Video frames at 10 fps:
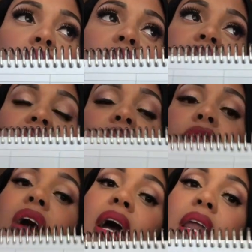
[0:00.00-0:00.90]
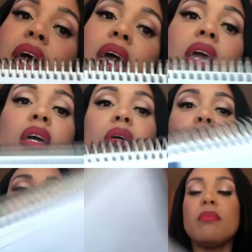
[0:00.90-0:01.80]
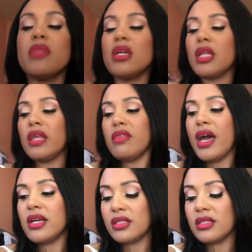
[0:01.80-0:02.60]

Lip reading: Wednesday, and Friday. It could be something like that.